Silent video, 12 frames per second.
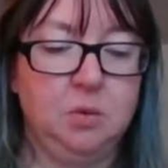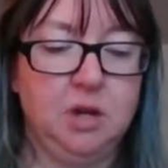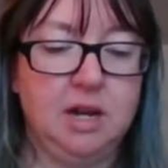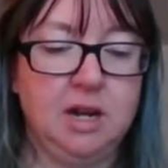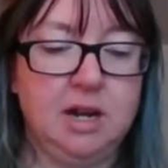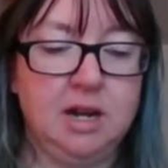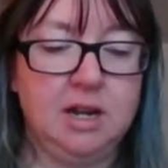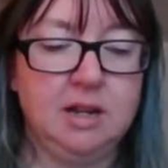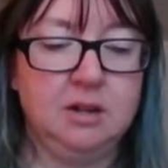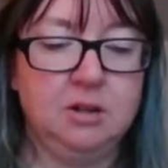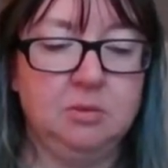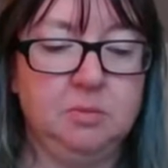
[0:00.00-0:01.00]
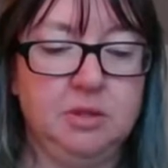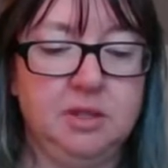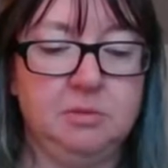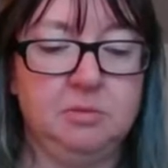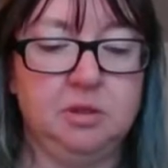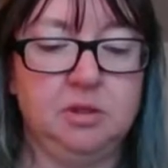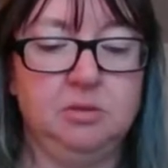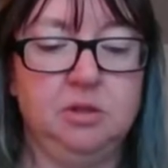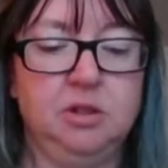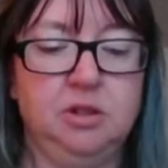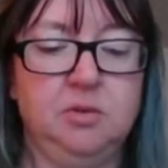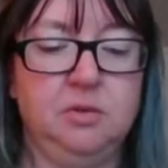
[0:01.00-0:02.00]
What I hope this book
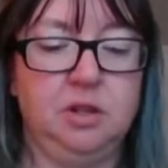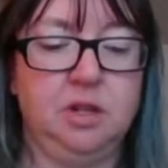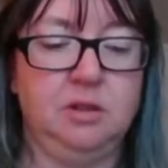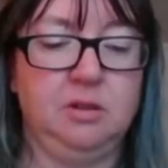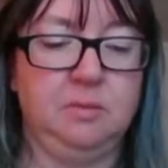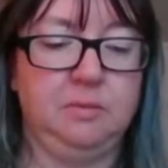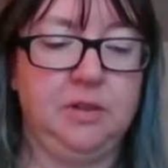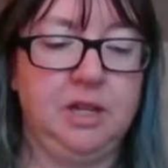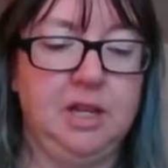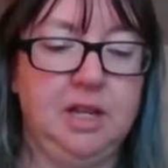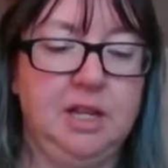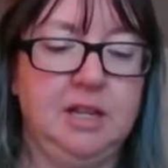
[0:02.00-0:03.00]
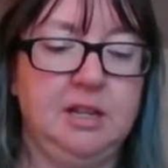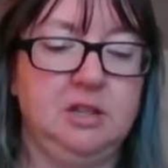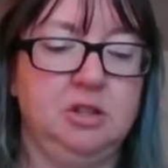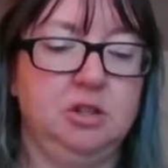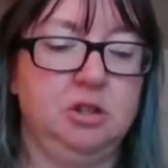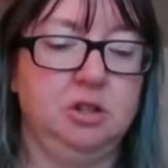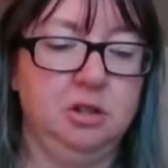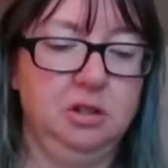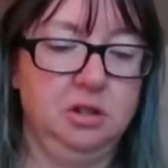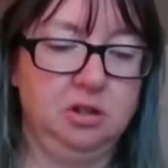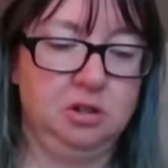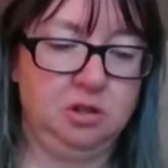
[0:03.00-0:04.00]
will do for you is to
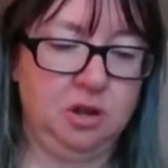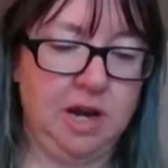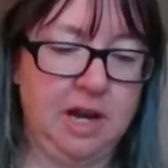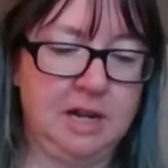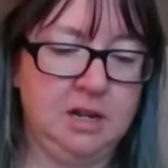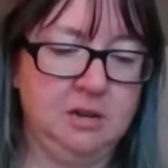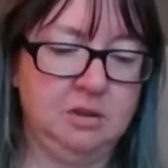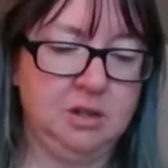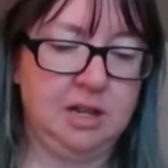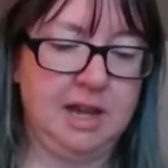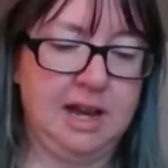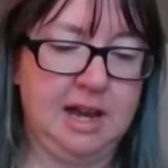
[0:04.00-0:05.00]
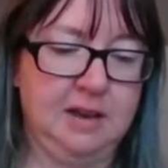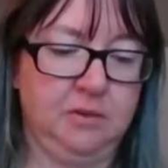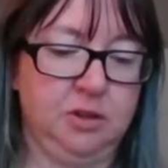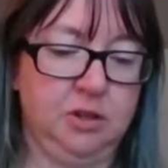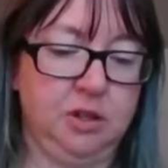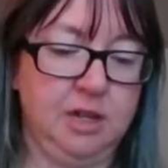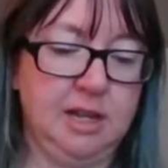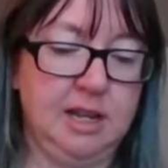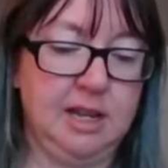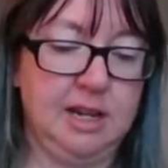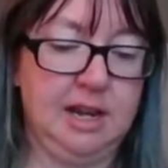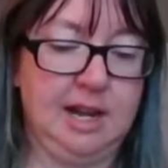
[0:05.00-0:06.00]
train you to have good
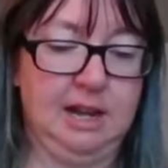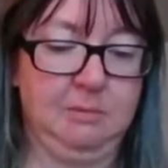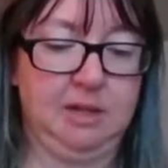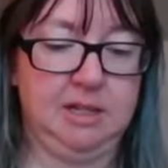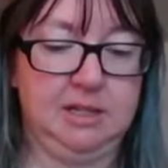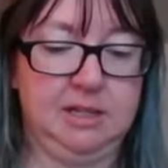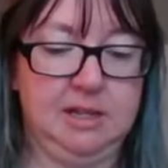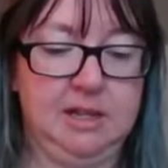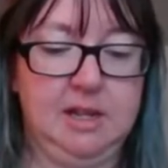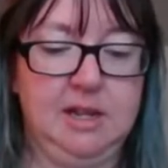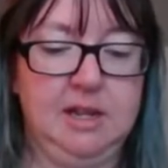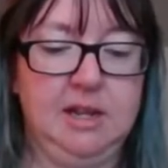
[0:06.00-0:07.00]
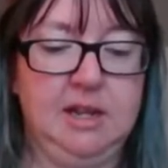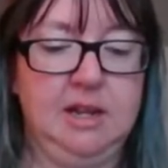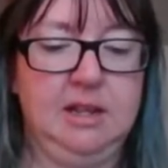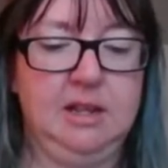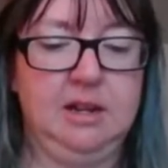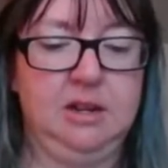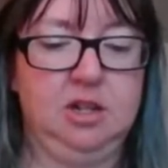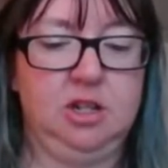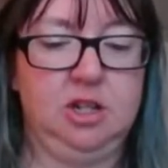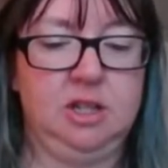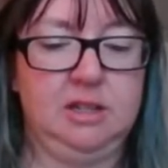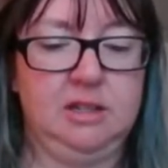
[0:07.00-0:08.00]
eating habits that are
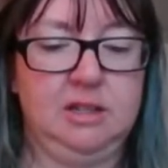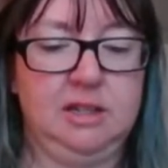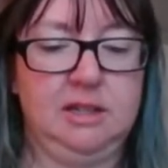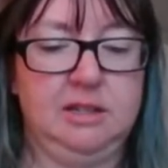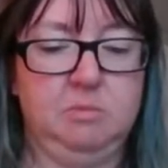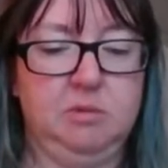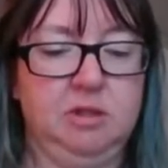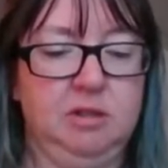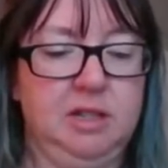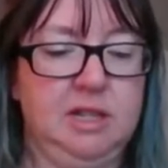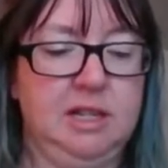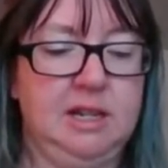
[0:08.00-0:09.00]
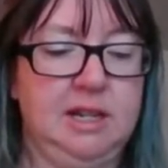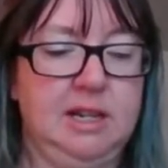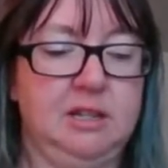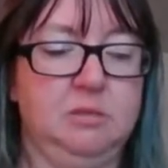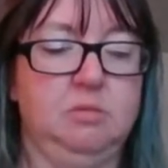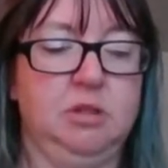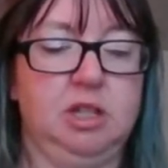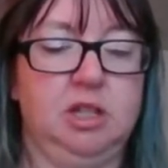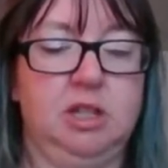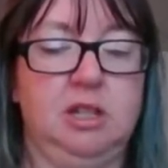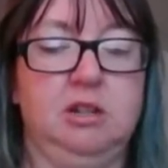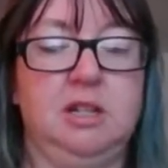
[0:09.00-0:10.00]
just as built in as
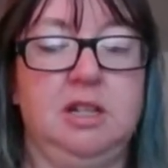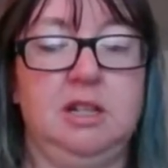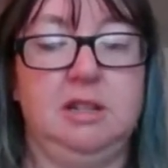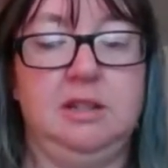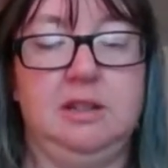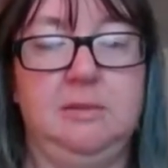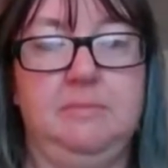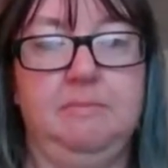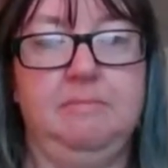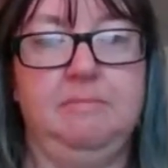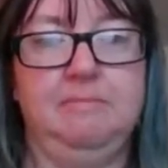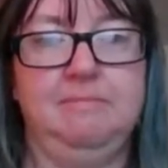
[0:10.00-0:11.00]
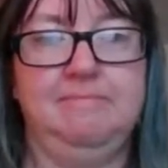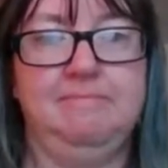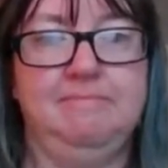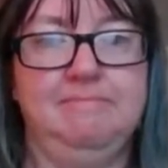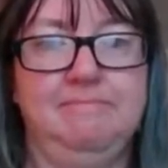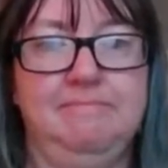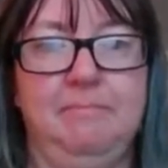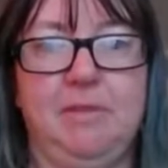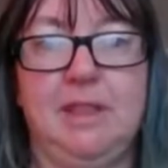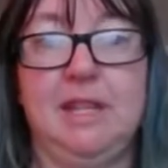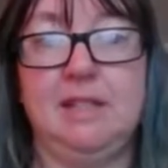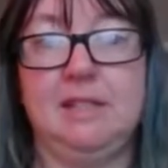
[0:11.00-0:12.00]
brushing your teeth.
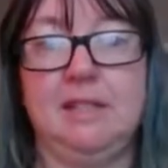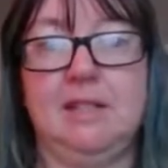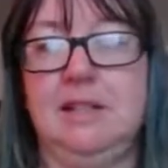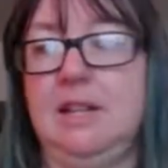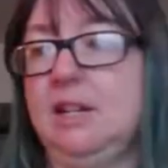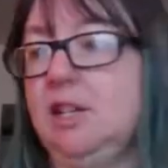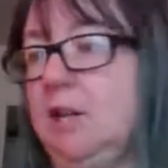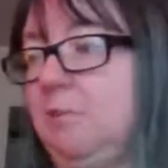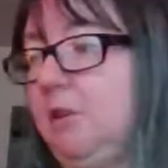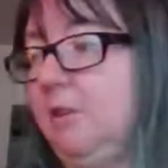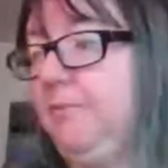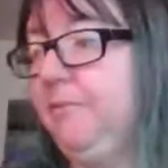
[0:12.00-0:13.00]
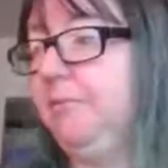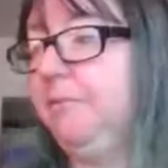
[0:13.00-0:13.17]
That's the end of that chapter.